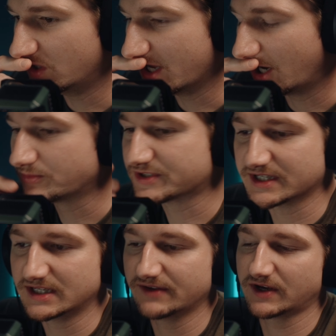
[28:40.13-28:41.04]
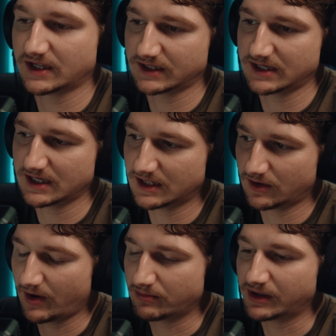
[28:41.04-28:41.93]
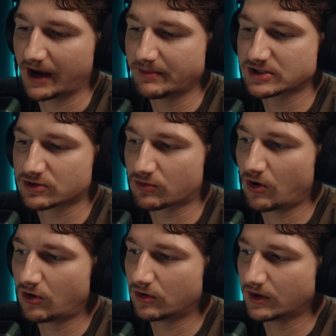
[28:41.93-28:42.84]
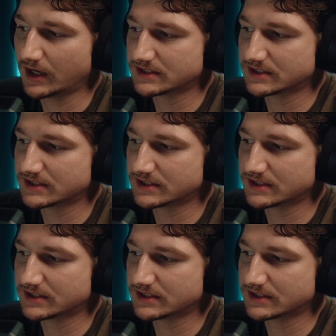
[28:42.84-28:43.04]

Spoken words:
helps significantly in that way. And Blackmagic RAW